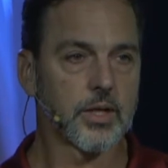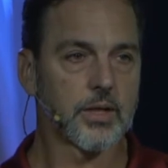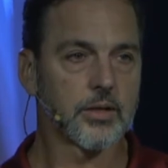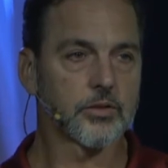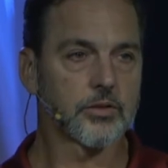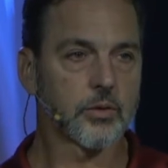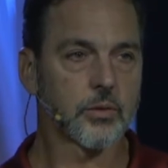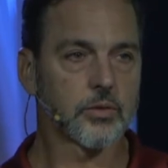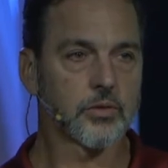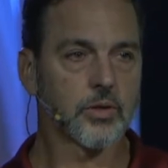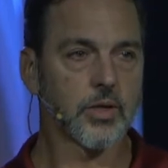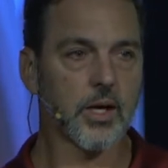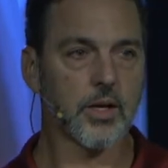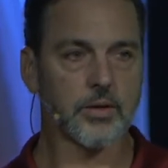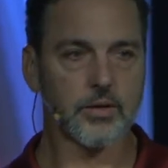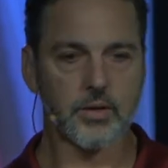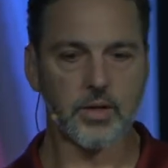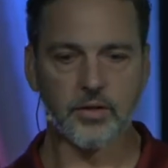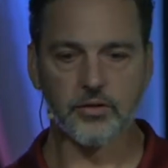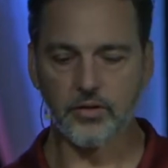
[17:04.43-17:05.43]
And so it's
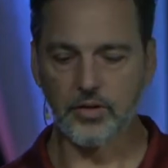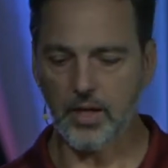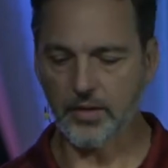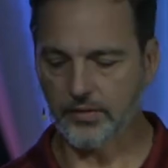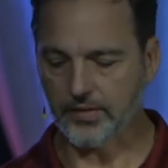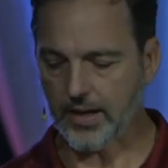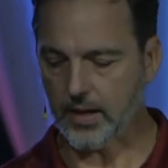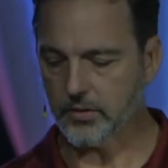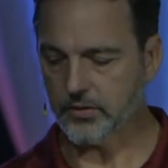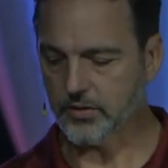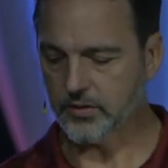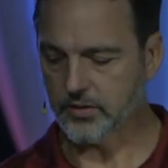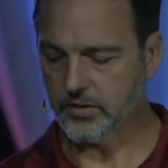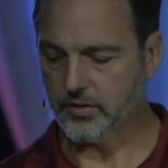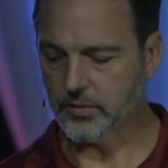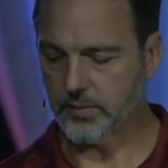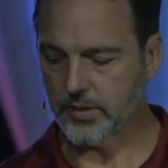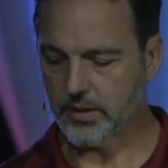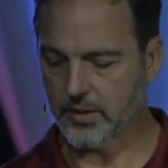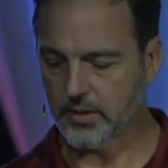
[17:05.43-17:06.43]
not, it's not thousands,
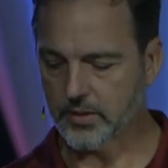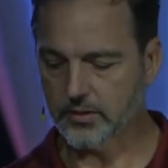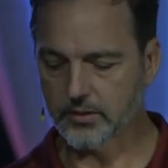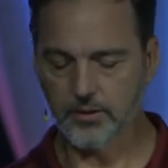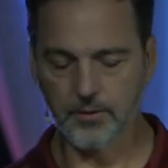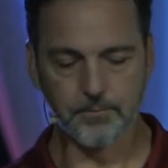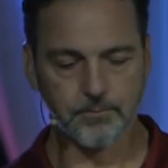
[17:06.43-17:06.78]
it's millions